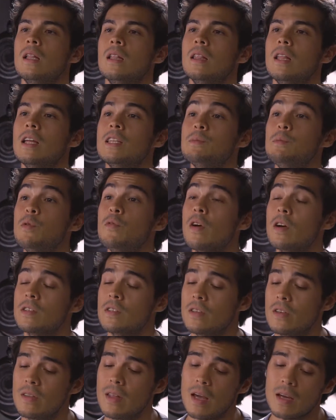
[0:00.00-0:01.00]
Let's move on to
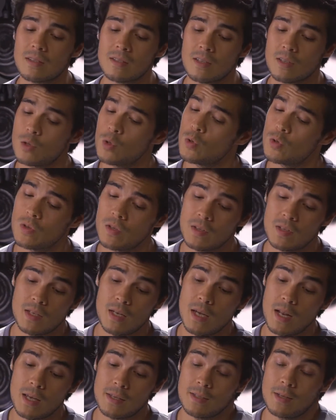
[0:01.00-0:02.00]
the next. It's usually
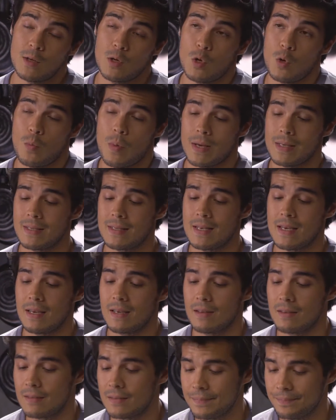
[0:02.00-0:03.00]
seen as the new best thing.